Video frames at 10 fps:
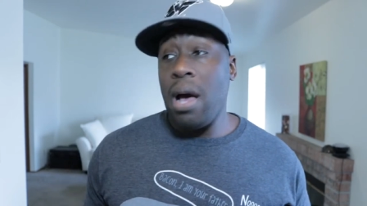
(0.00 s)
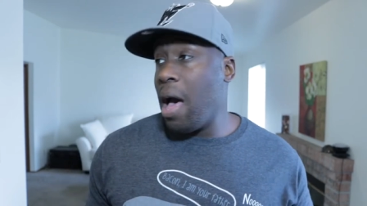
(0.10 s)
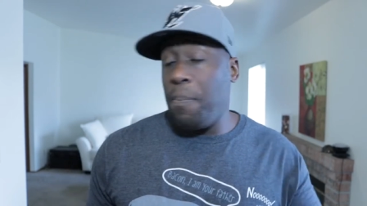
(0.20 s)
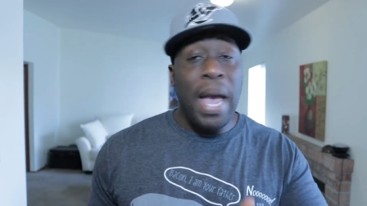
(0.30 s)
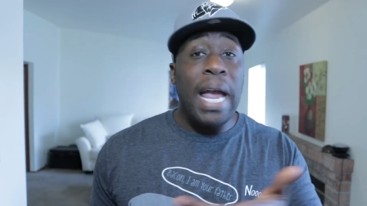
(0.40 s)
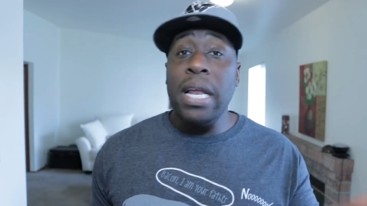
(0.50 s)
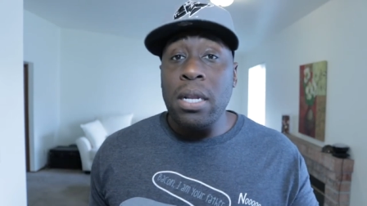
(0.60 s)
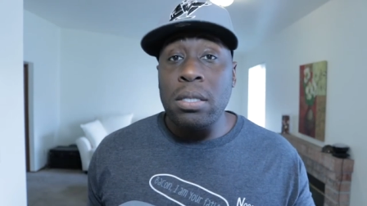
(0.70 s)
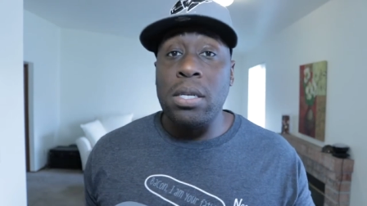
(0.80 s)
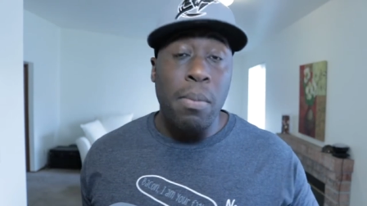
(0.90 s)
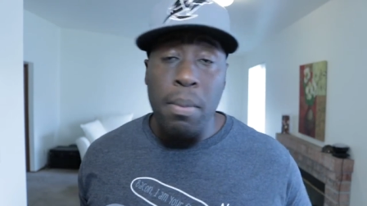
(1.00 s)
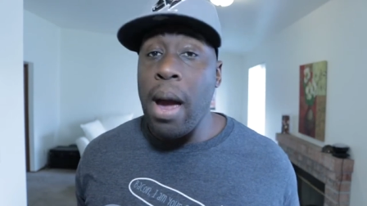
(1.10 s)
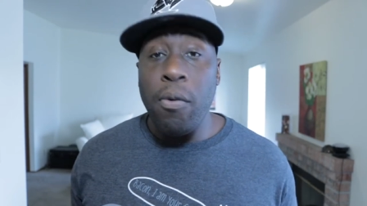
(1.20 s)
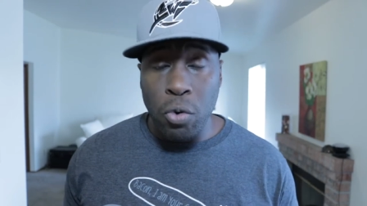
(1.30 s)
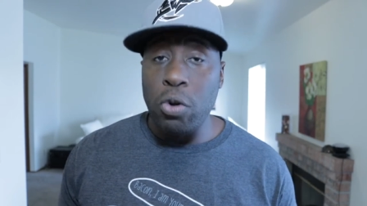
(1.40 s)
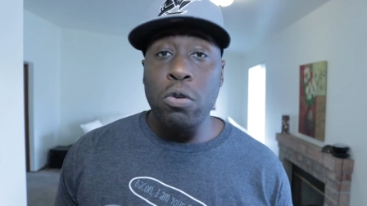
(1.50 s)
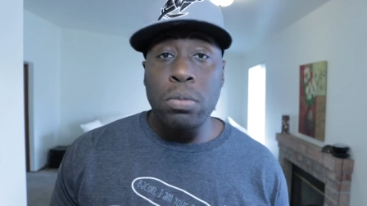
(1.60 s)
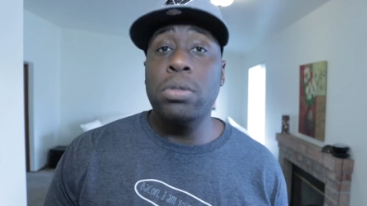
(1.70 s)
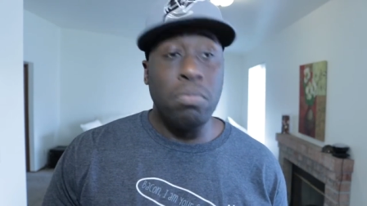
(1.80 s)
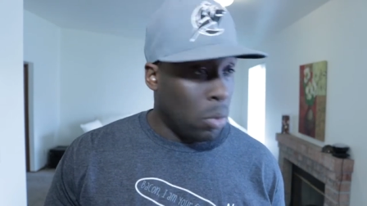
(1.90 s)
I painted some of my
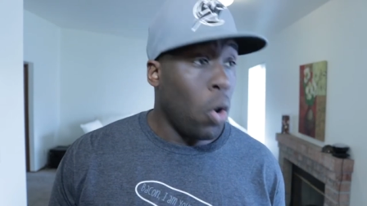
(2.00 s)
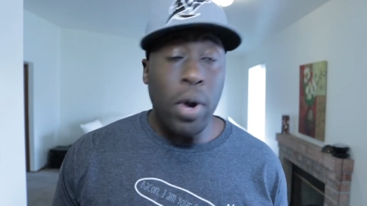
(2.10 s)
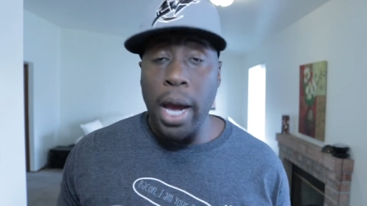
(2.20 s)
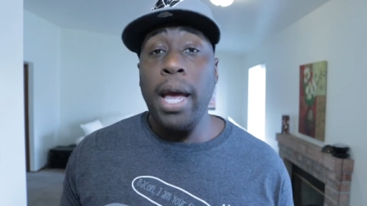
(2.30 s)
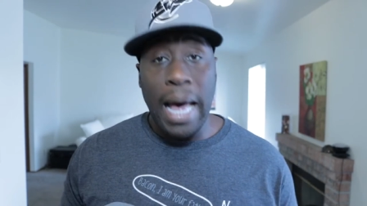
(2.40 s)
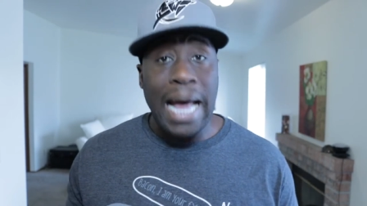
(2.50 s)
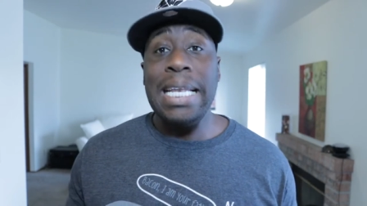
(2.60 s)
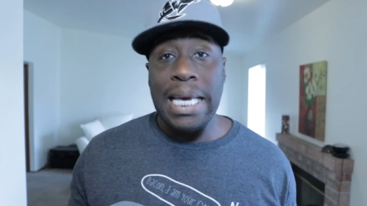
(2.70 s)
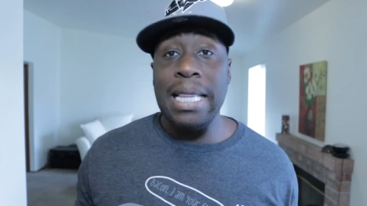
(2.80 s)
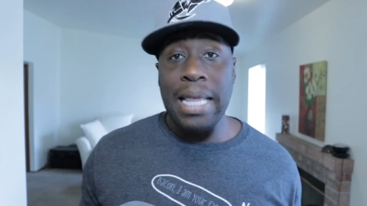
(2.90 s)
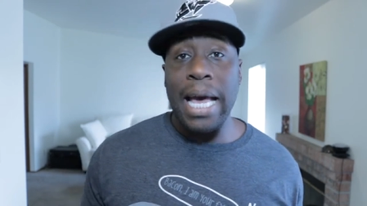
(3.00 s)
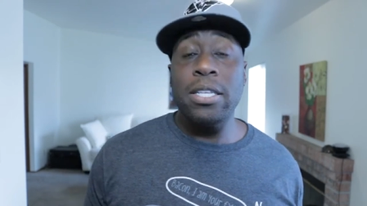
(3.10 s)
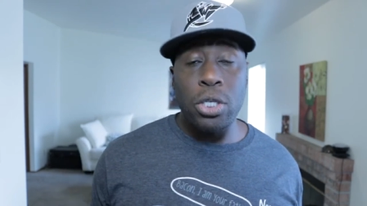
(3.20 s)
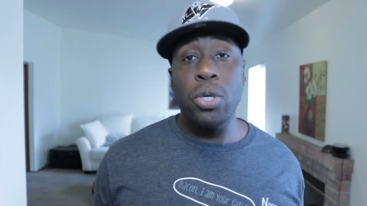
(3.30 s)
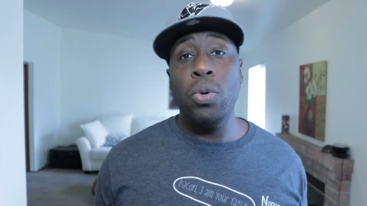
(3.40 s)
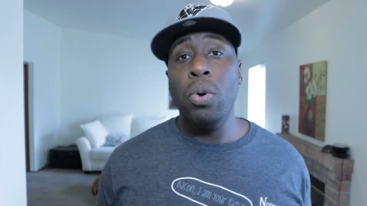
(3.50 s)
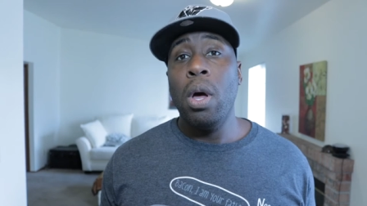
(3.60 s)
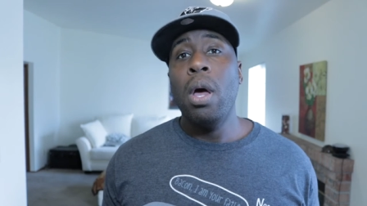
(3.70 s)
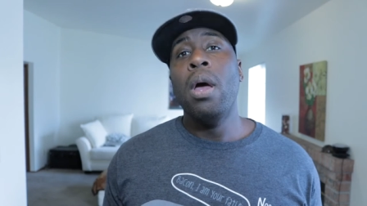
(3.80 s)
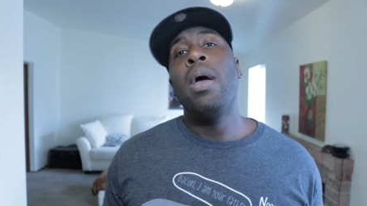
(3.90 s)
rooms. Okay, I did that too.
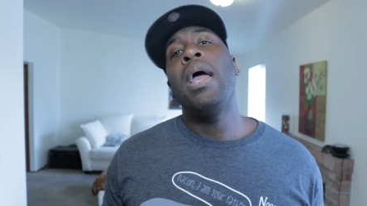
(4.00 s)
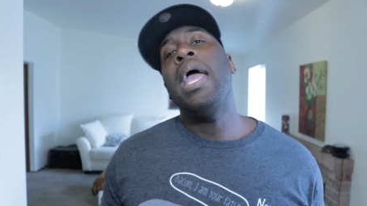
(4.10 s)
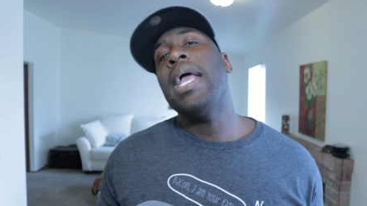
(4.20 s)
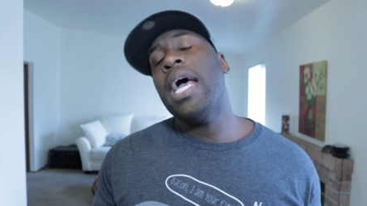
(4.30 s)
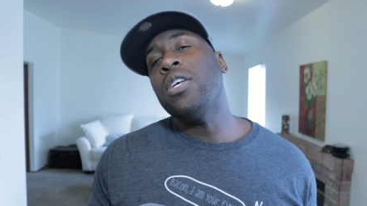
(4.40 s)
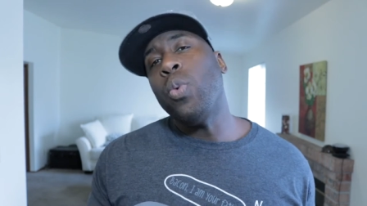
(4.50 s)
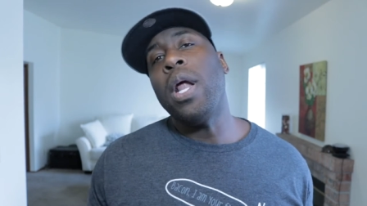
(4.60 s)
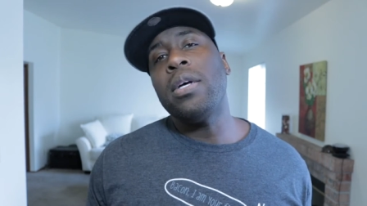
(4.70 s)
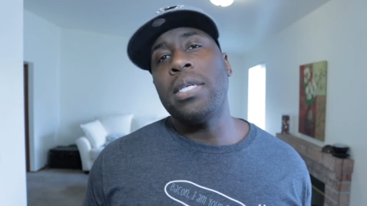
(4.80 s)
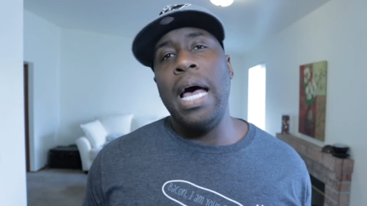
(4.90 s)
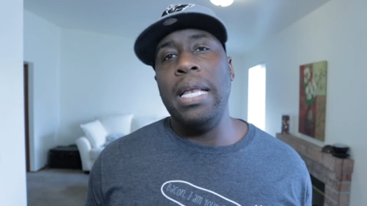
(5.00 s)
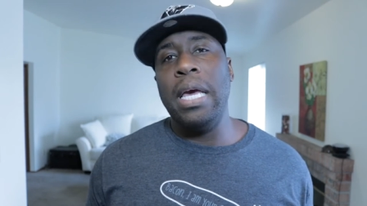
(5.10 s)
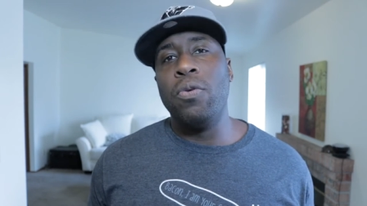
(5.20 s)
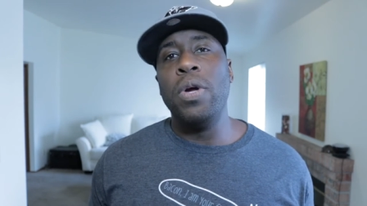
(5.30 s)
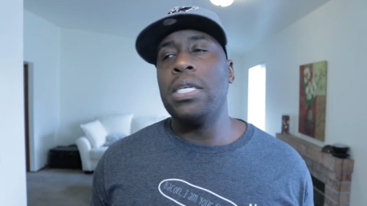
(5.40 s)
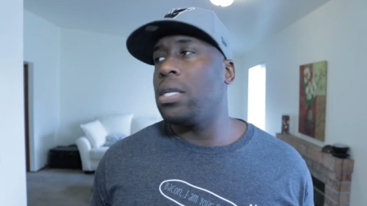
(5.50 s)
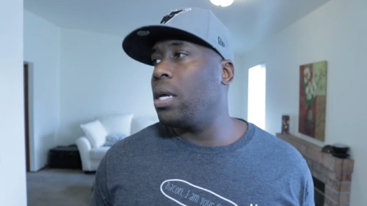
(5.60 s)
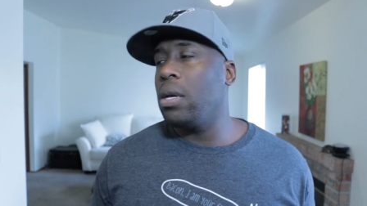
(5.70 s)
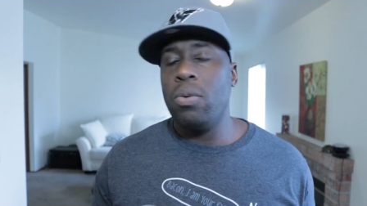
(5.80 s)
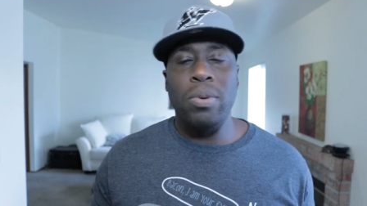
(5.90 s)
And guess what else I did
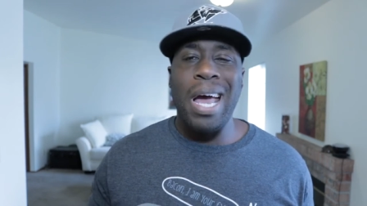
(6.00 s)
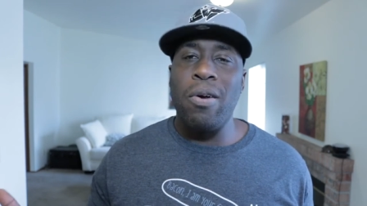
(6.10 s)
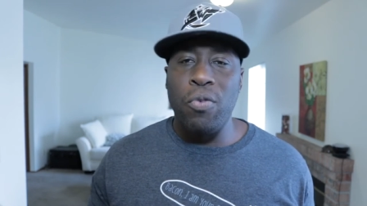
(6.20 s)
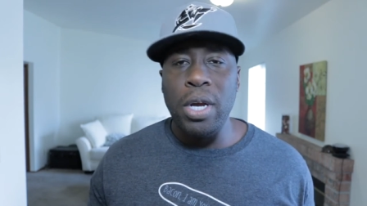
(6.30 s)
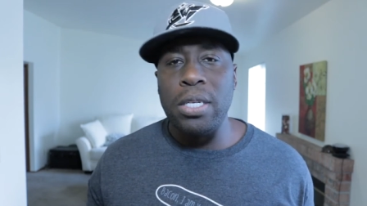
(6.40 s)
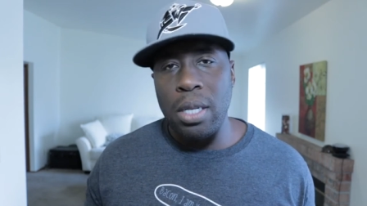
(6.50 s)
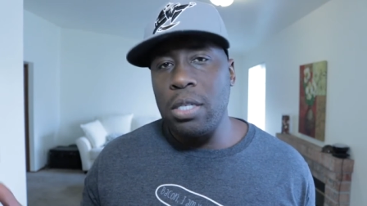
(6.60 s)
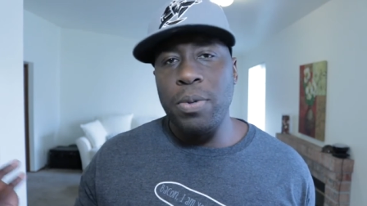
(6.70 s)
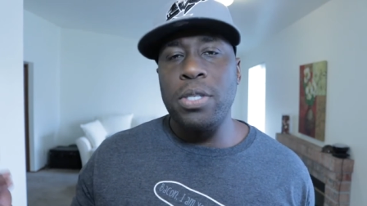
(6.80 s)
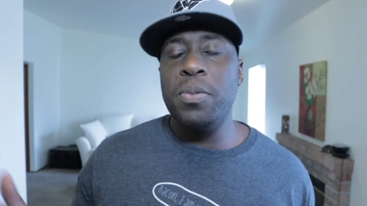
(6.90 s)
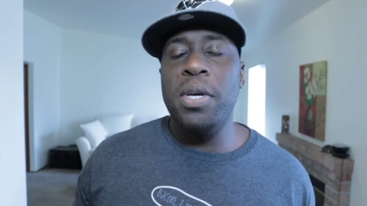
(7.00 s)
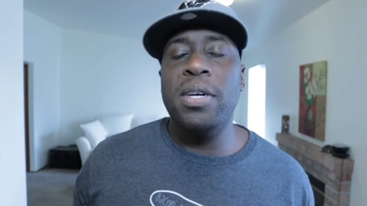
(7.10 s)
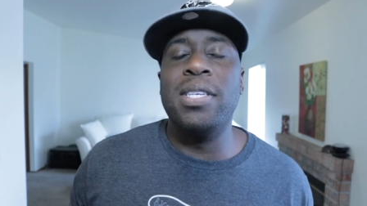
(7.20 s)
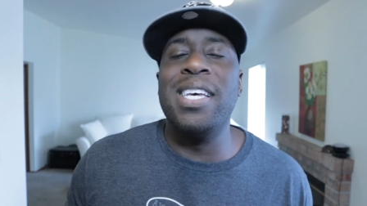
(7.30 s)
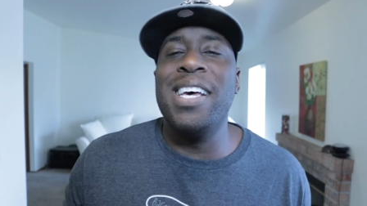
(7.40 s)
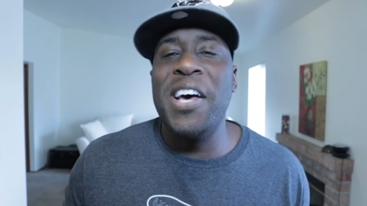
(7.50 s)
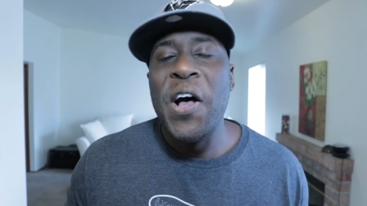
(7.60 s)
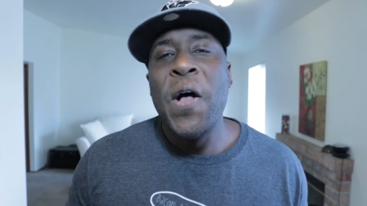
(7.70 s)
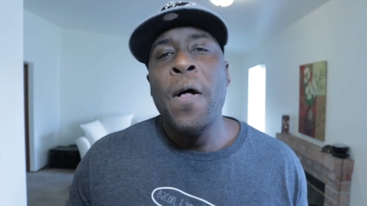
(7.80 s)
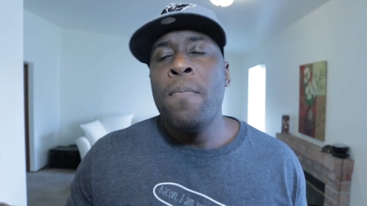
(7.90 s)
recently? Well, not recently, it's been some years.
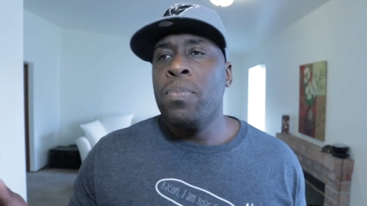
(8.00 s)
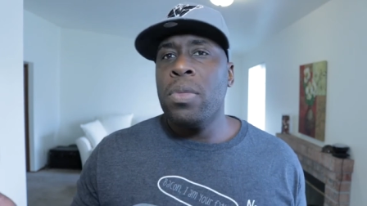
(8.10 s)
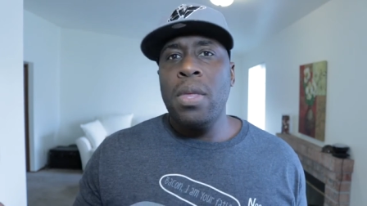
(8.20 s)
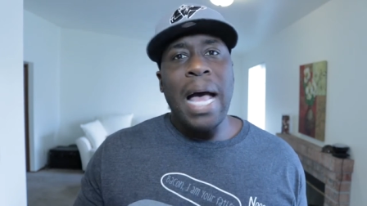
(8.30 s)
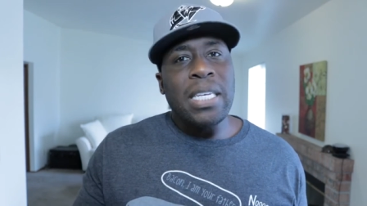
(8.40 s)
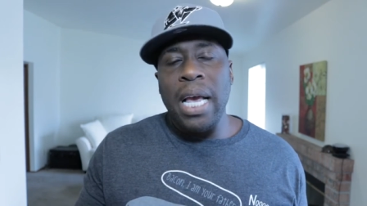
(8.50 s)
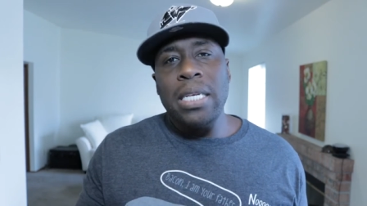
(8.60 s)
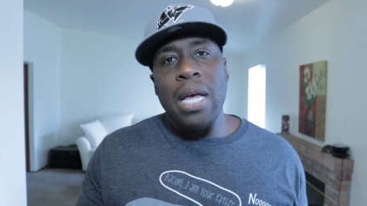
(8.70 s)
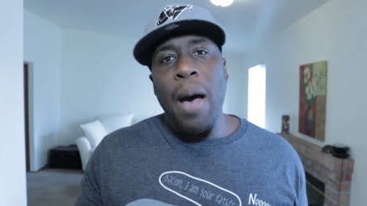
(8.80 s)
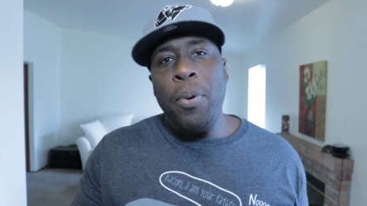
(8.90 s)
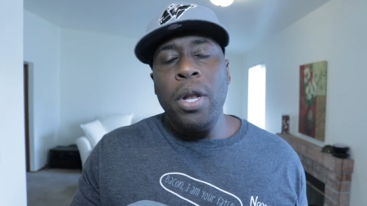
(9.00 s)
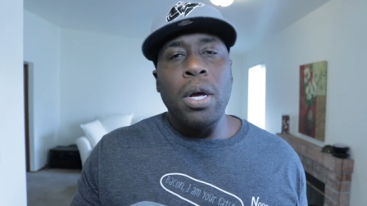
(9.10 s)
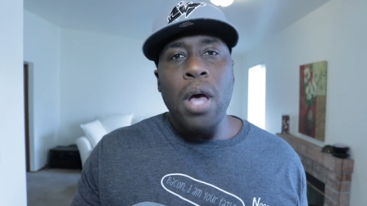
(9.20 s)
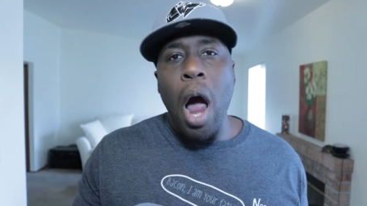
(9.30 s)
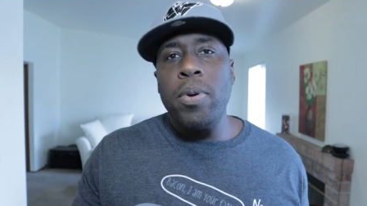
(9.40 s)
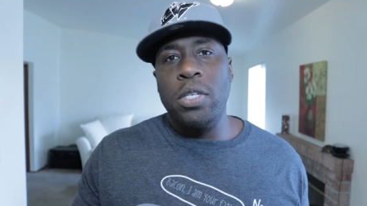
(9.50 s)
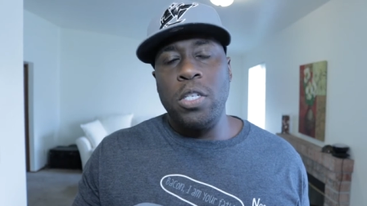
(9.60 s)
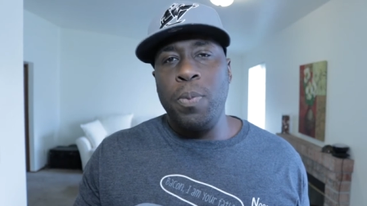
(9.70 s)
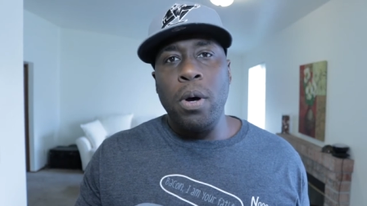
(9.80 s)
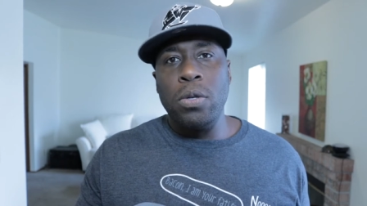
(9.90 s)
I put a garbage
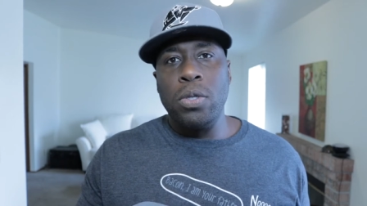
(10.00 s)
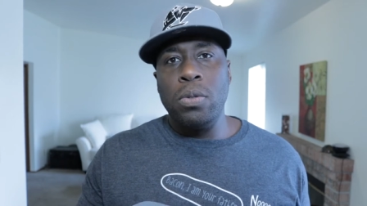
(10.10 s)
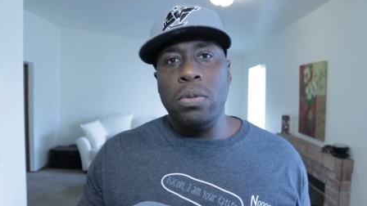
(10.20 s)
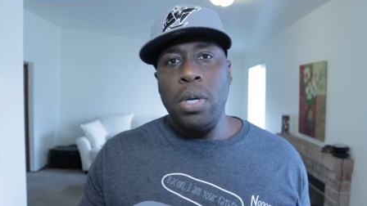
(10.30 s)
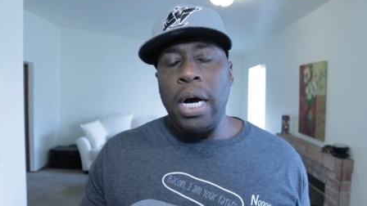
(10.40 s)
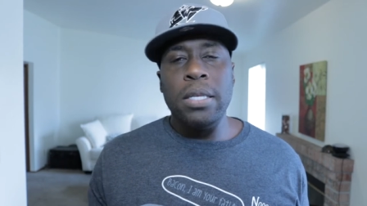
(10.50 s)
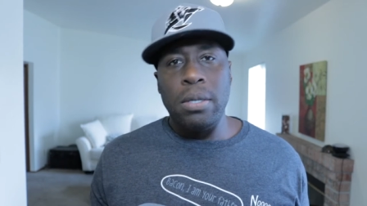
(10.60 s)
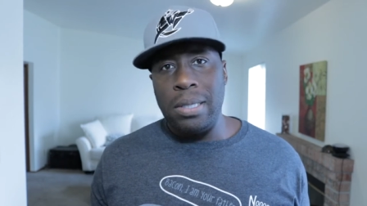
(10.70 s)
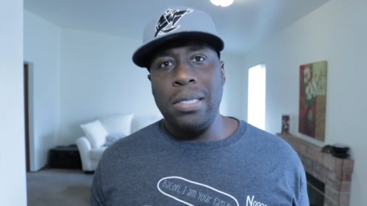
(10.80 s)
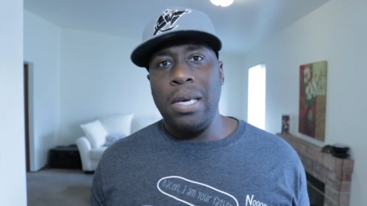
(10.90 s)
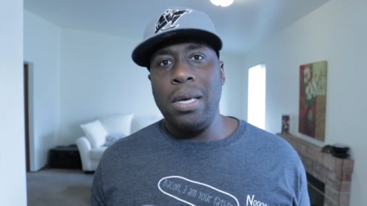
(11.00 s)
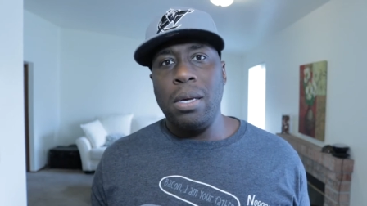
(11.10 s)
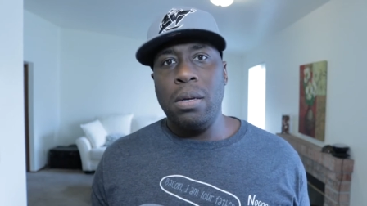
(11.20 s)
disposal under the sink.